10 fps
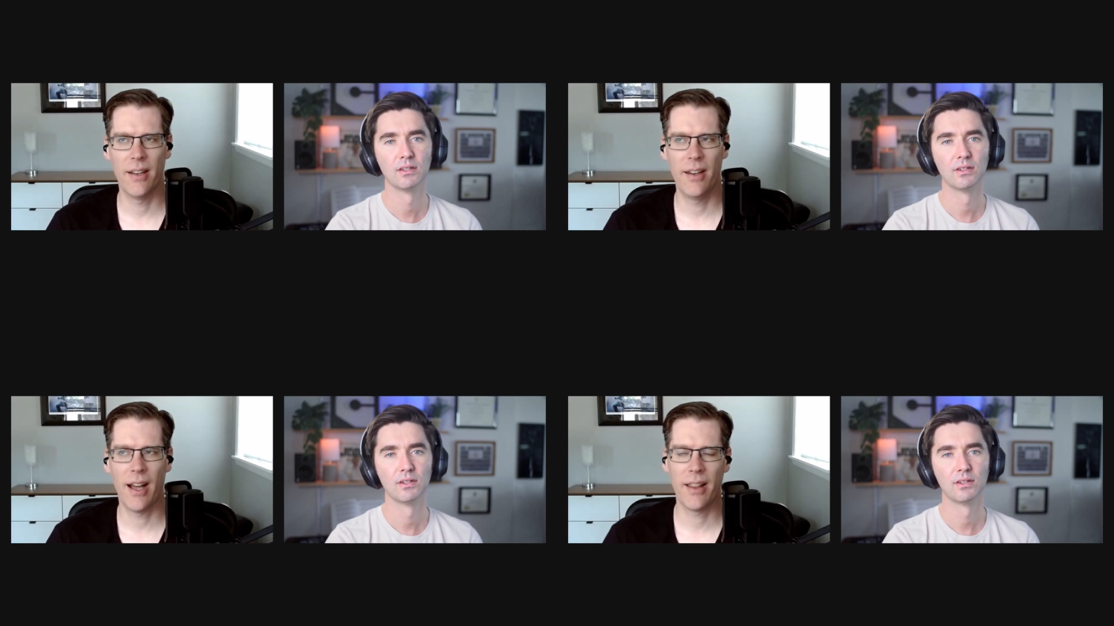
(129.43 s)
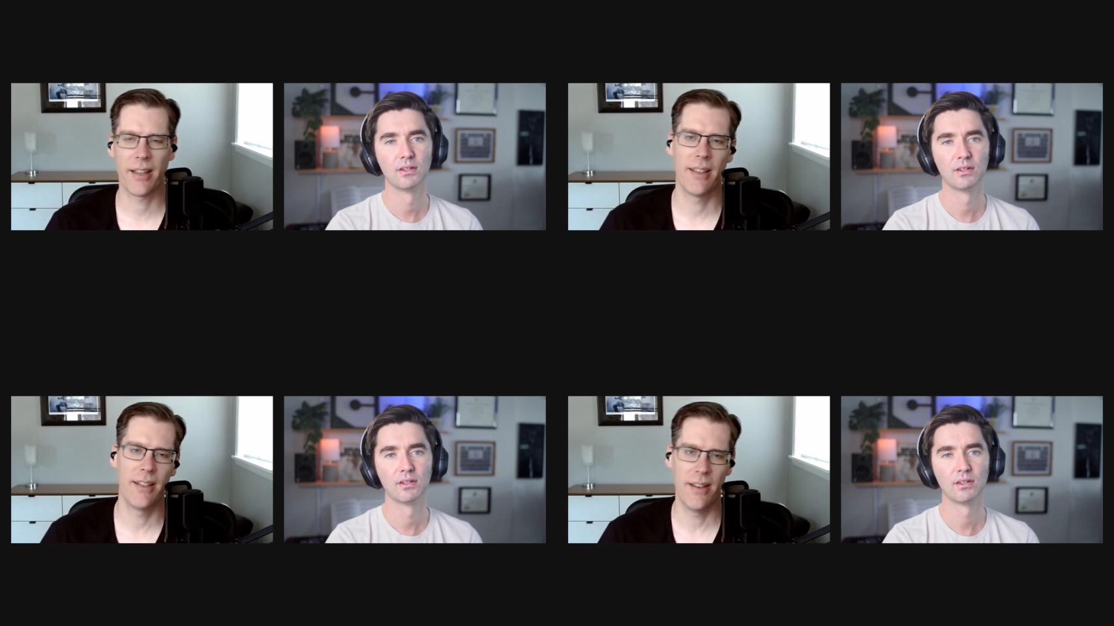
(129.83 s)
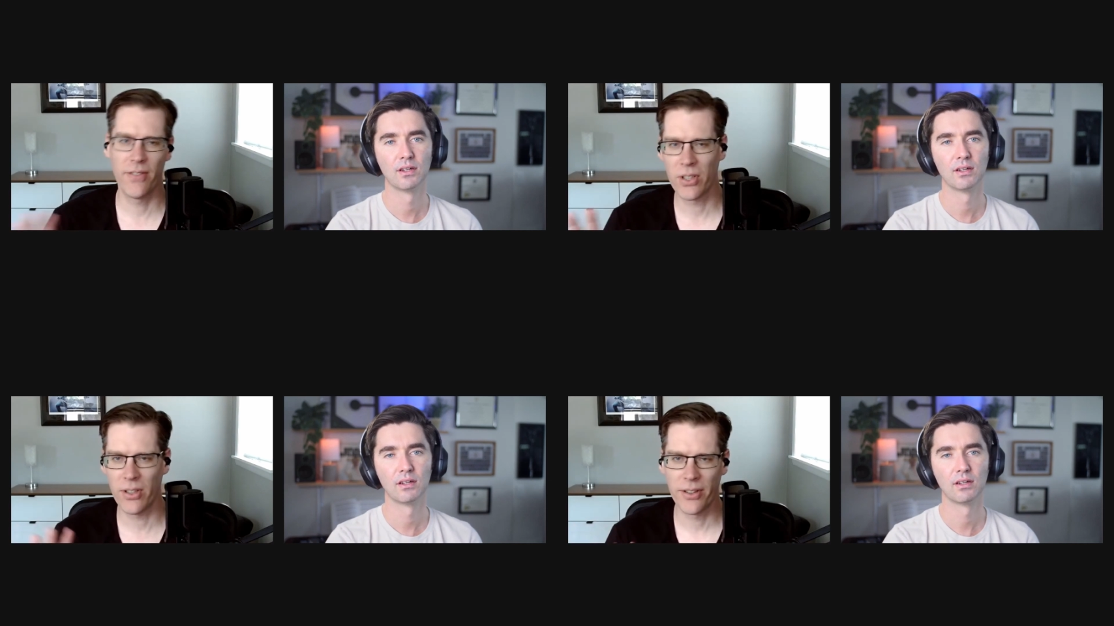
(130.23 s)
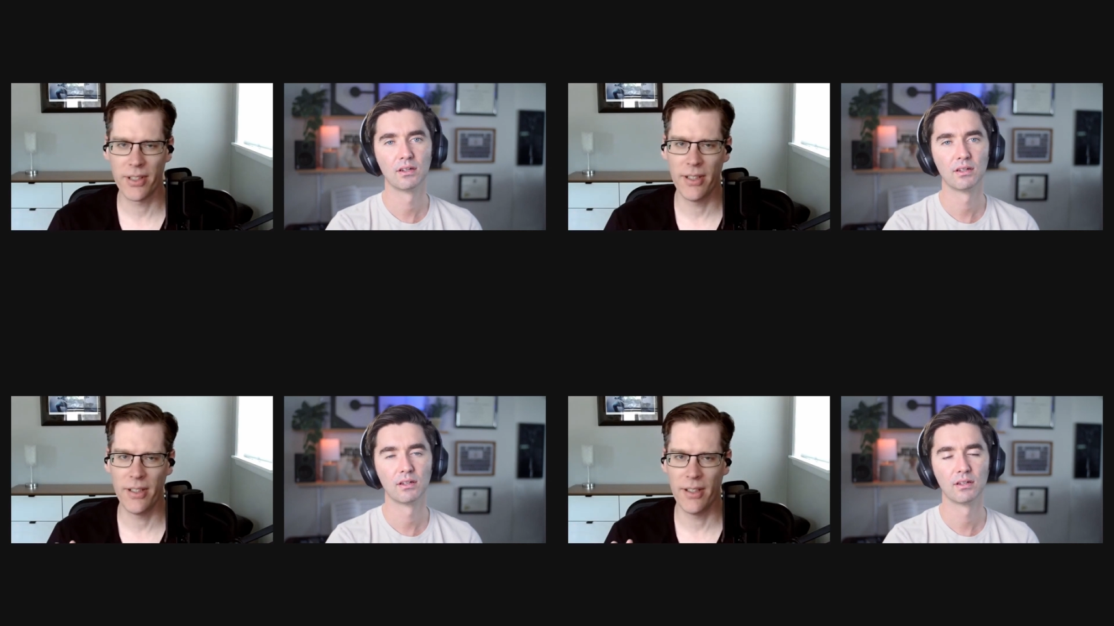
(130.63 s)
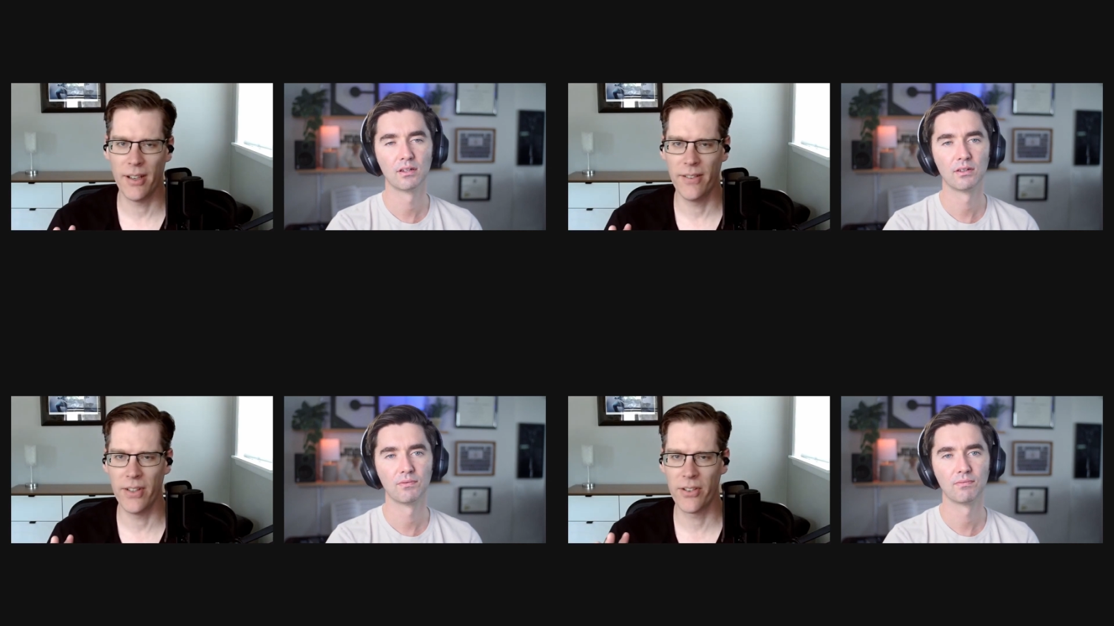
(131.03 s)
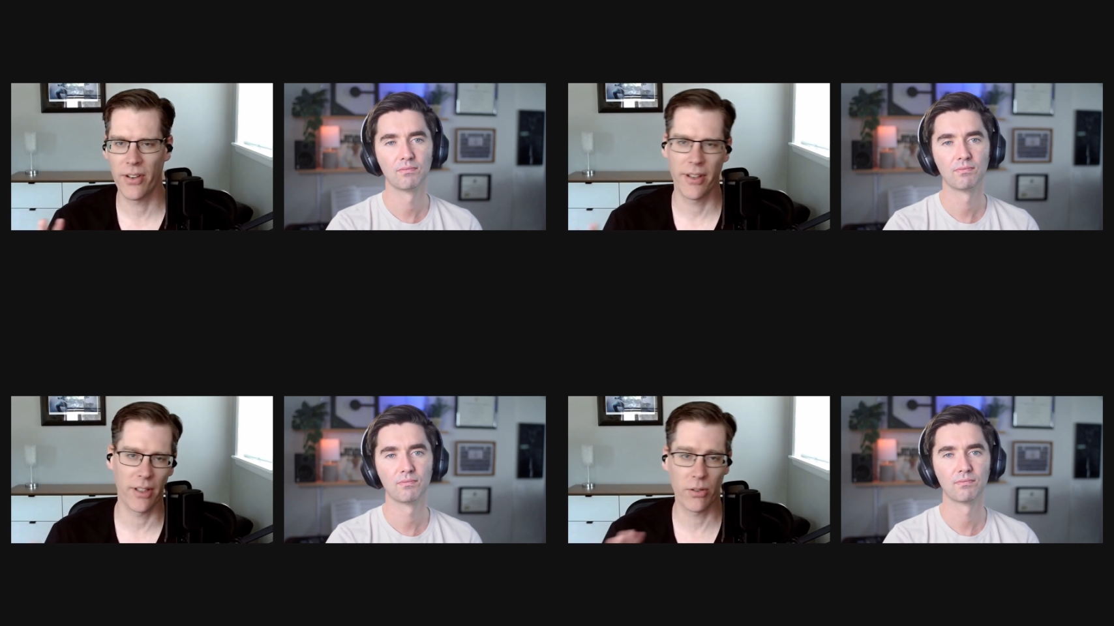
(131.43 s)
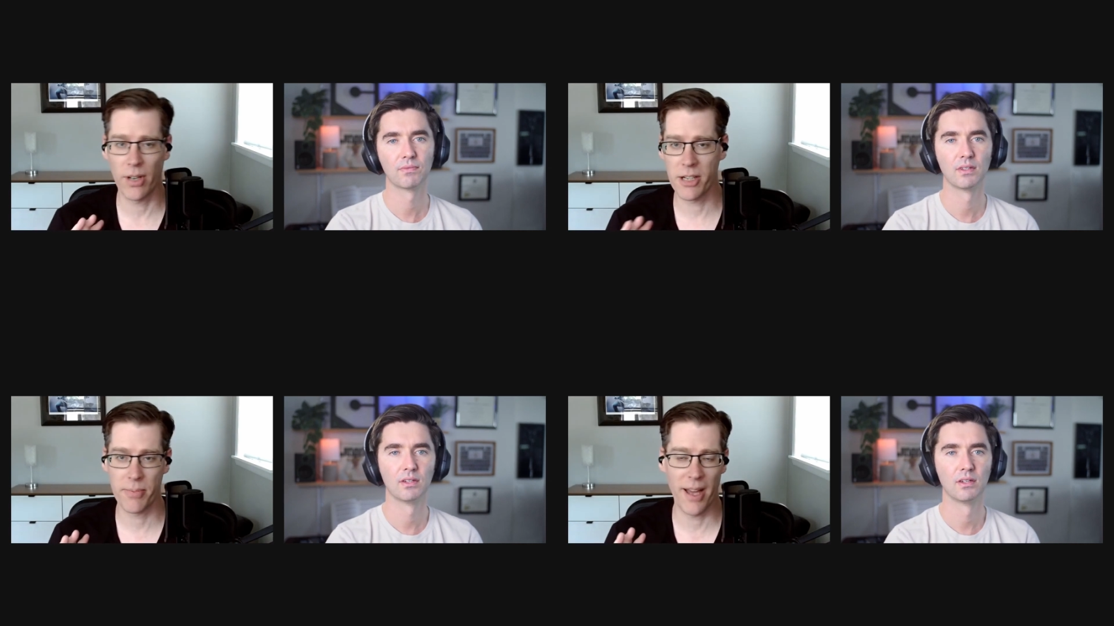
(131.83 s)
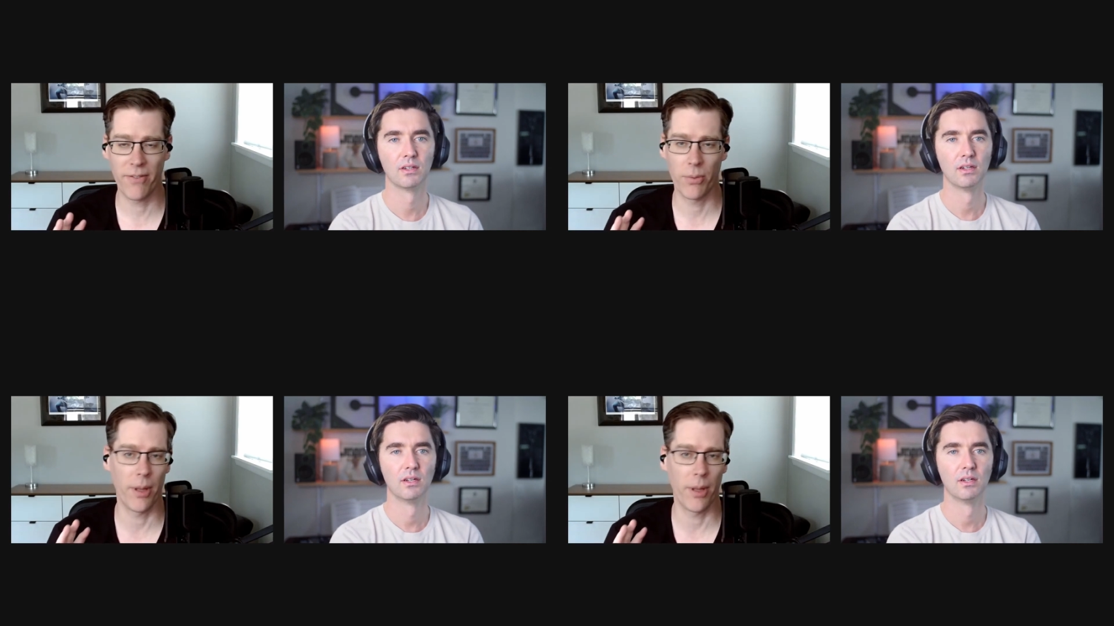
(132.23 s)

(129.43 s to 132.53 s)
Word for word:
Speaker 1: not like the difficulty of installing cross platform.